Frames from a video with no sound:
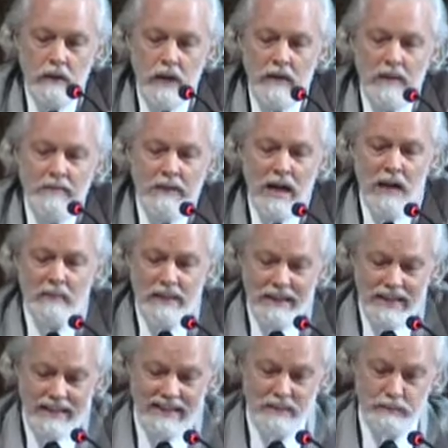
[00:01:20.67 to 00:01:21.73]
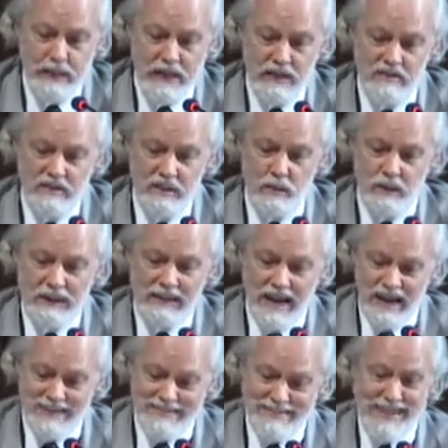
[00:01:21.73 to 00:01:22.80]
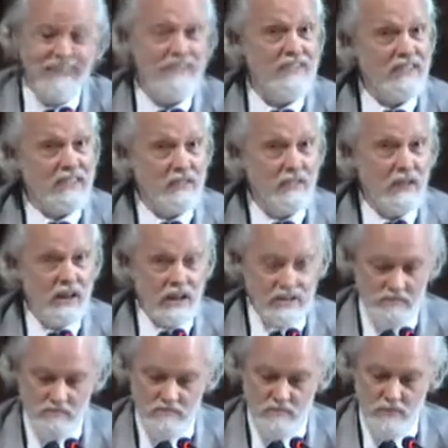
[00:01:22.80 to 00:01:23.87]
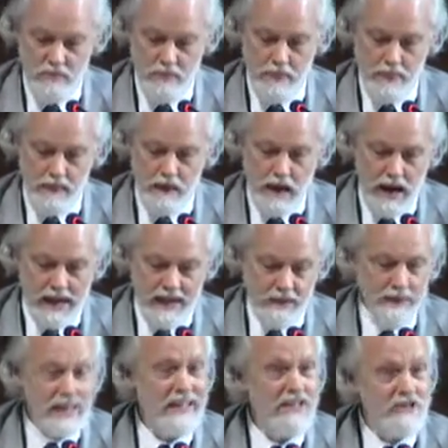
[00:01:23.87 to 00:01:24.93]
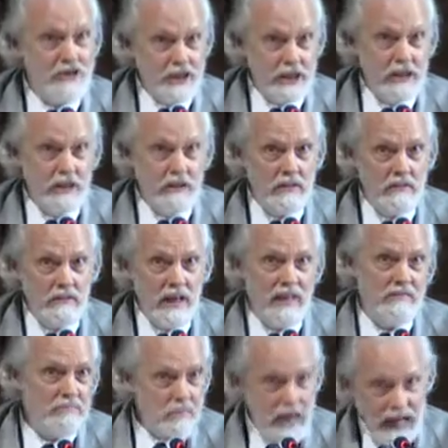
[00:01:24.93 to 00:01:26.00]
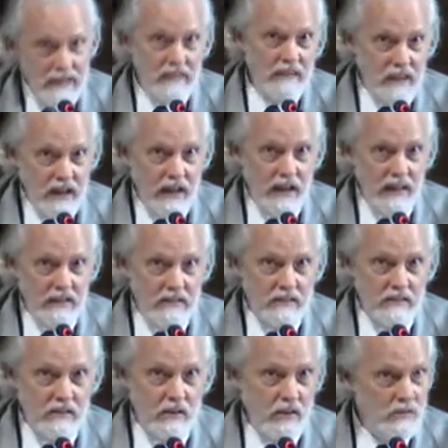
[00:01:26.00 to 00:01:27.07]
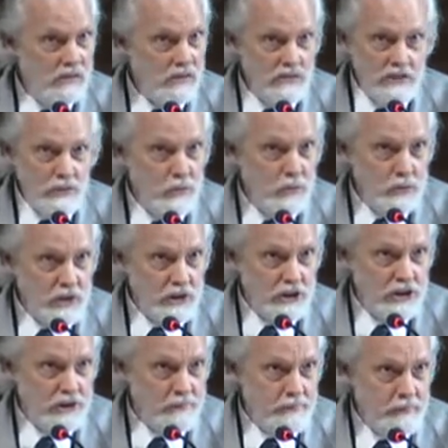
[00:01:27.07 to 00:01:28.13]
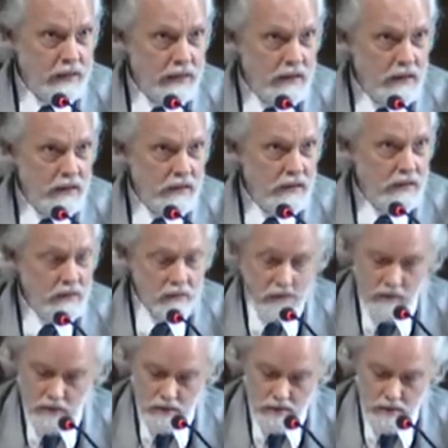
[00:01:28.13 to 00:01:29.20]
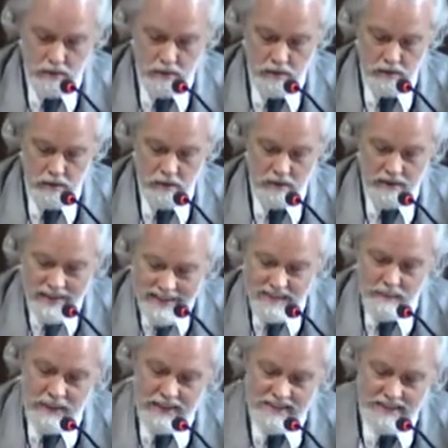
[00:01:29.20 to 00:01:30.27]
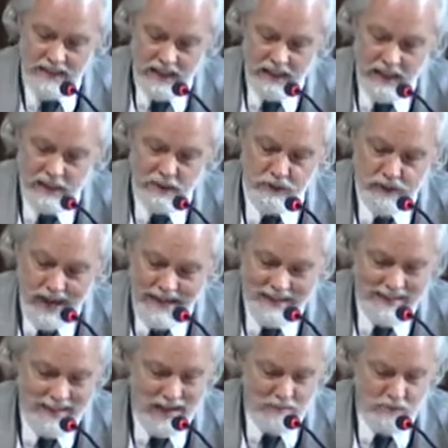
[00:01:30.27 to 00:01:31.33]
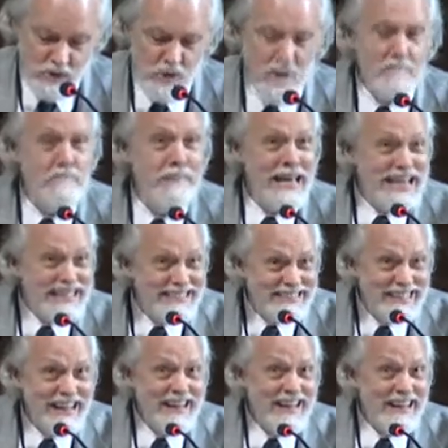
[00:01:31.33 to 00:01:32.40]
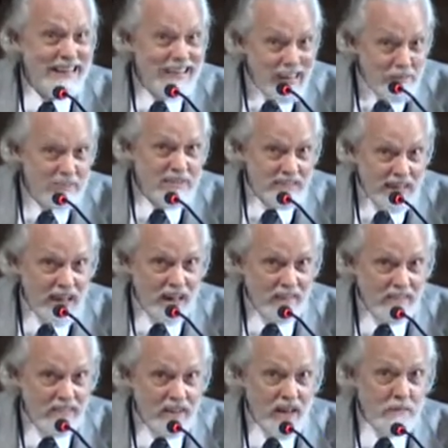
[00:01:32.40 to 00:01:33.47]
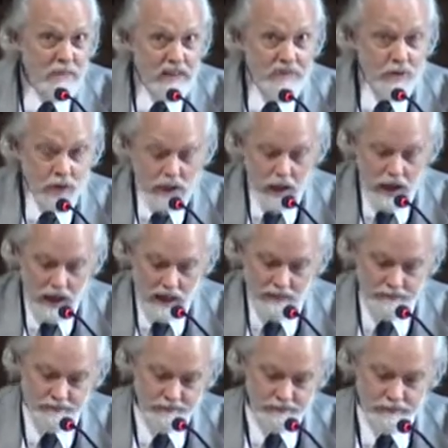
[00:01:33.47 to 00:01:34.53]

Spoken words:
Now, Ibn Arabi then explains that when God says in the Quran, I created jinn and mankind only to worship me, this means that He created them to abase themselves before God.